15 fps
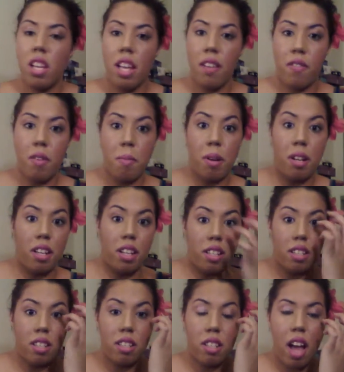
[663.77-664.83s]
if you put
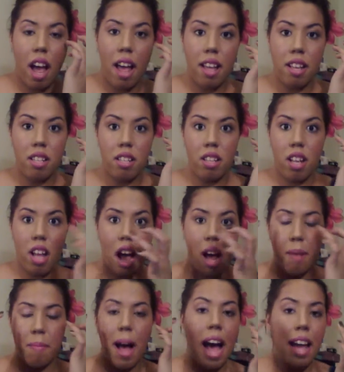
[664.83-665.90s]

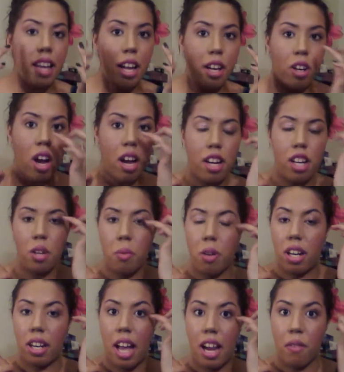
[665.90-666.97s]
eyeliner on and you
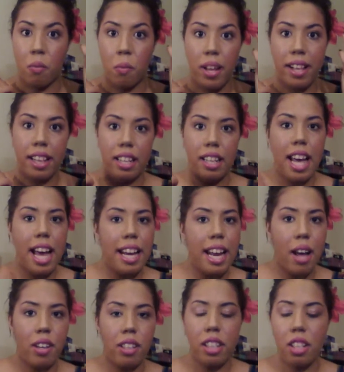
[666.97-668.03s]
want to kind of wing the line
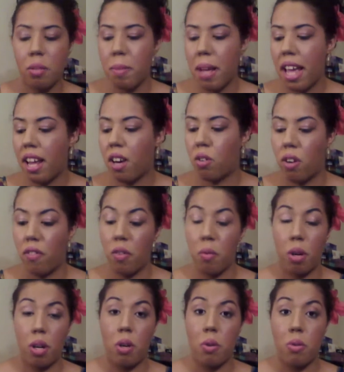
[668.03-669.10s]
out a little bit, or if you
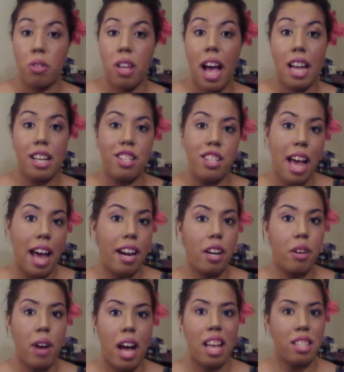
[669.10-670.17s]
want to use
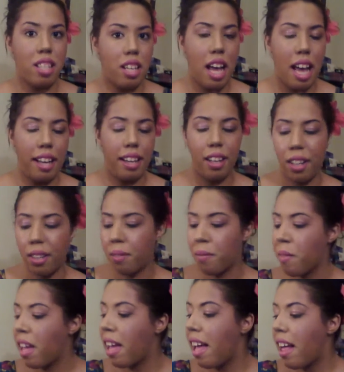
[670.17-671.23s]
eyeshadow as a liner,
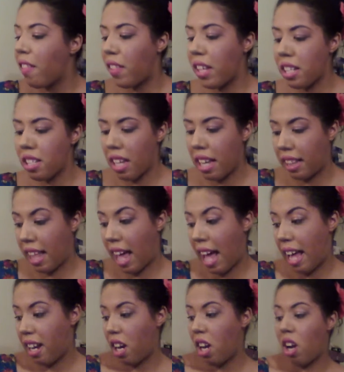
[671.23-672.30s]
things like
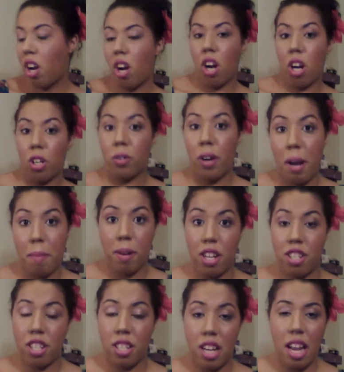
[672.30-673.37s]
that are great
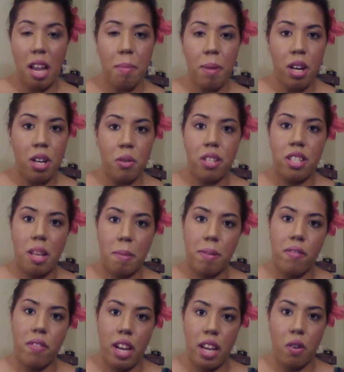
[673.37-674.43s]
brushes. And I am going to do a
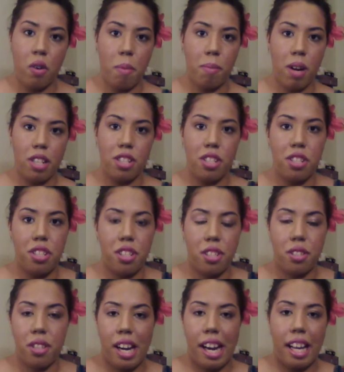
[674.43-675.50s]
separate video on brushes
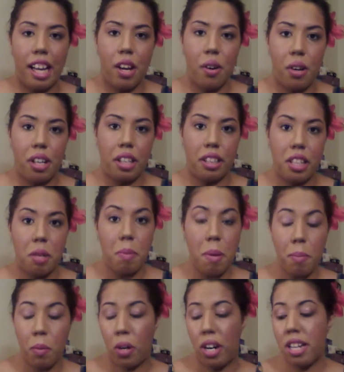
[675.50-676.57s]
just so that I can go in a little
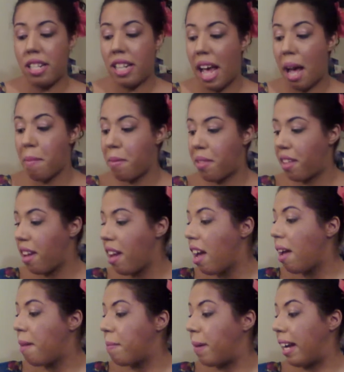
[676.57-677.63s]
bit more in depth.
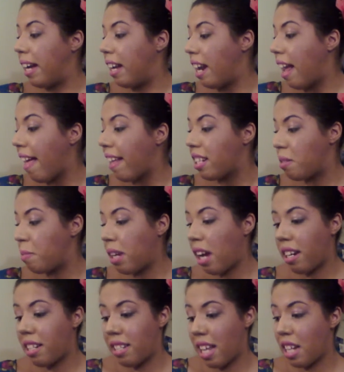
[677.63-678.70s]
But to be
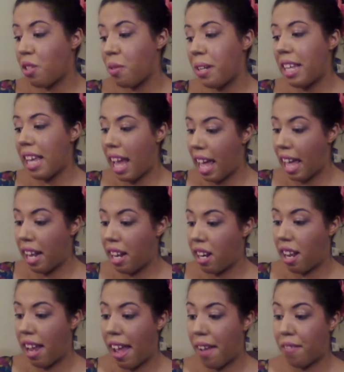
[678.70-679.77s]
honest, that's really it.
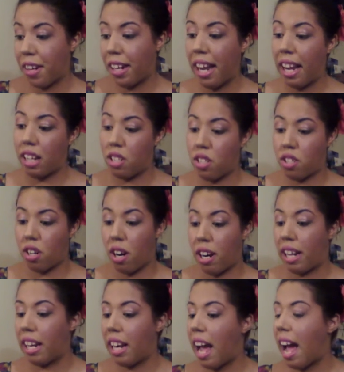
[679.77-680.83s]
If you're getting
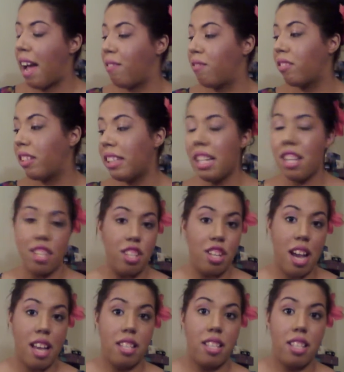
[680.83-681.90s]
started, I really
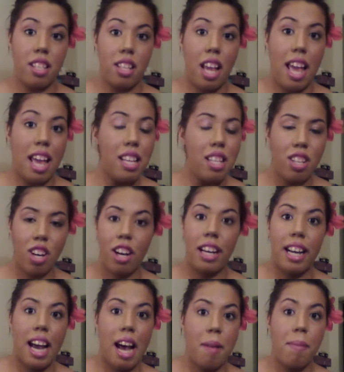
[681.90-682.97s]
suggest hit
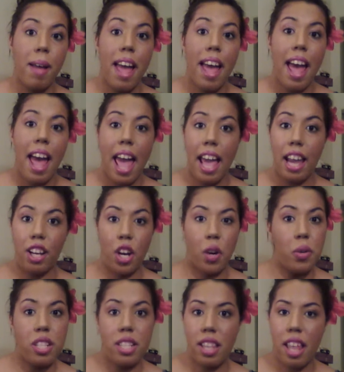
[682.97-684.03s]
Target up and
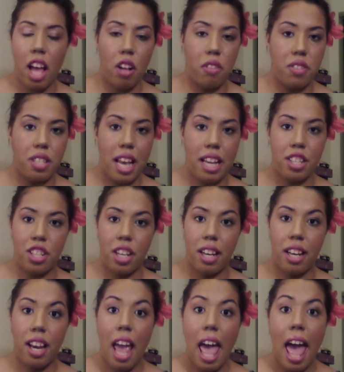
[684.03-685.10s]
go into the e.l.f.
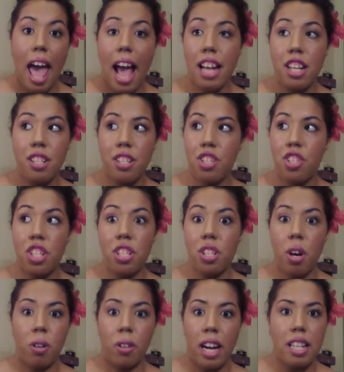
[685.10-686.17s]
section and just
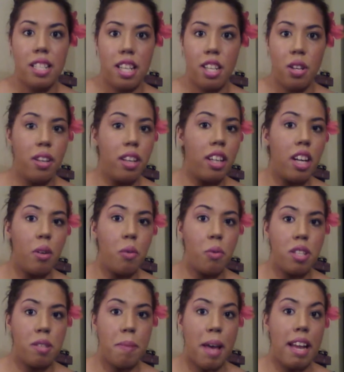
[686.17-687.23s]
go crazy. You could
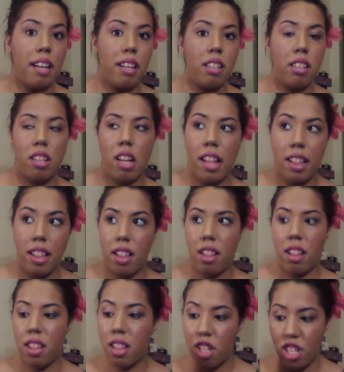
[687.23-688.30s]
spend in
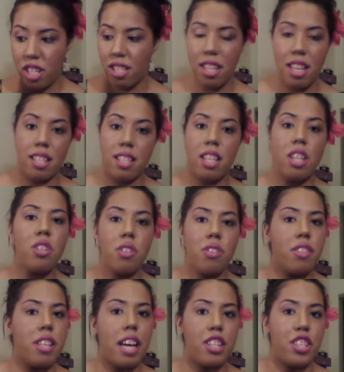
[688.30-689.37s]
just the essential
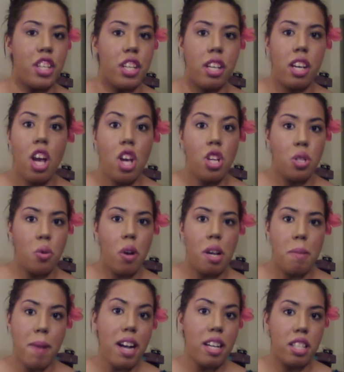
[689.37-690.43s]
section
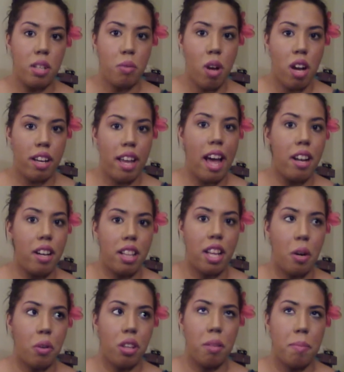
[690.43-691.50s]
$20 and walk out of
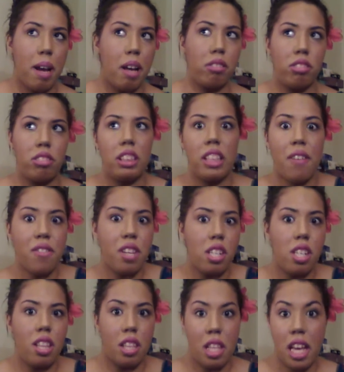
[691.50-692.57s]
there with about
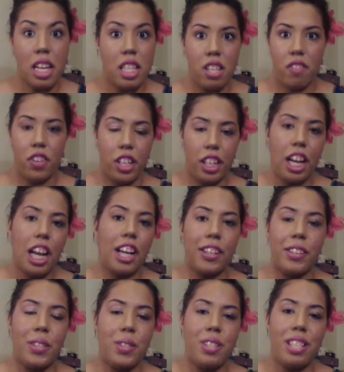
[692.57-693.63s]
17 things if you're going to
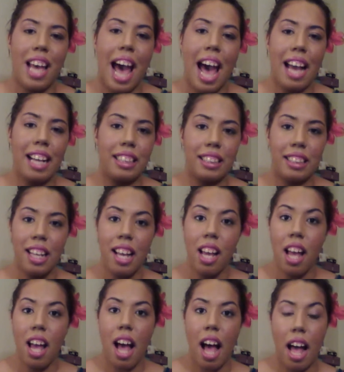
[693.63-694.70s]
include tax.
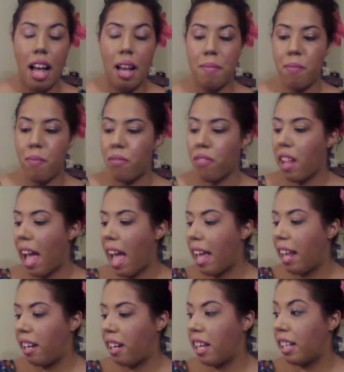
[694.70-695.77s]

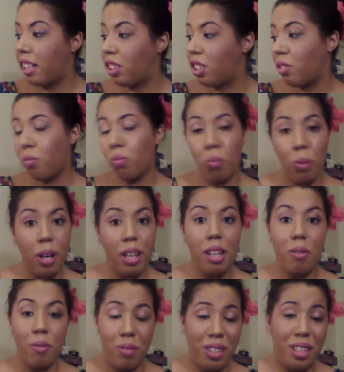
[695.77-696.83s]
And it's
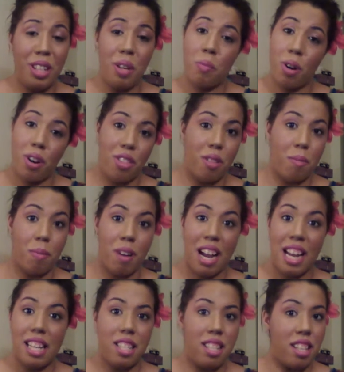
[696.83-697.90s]
really, really worth the
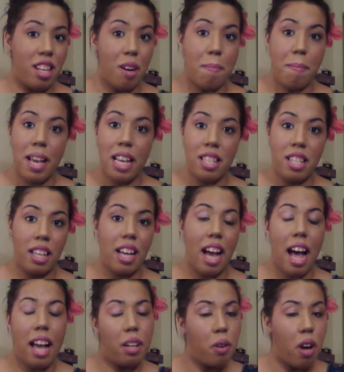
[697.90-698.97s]
price. They're amazing,
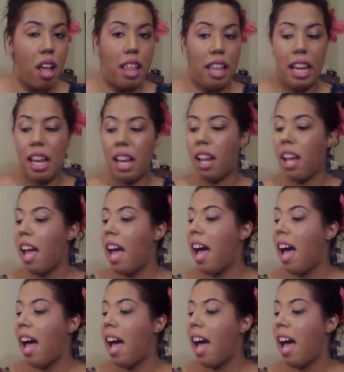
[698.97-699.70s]
high quality,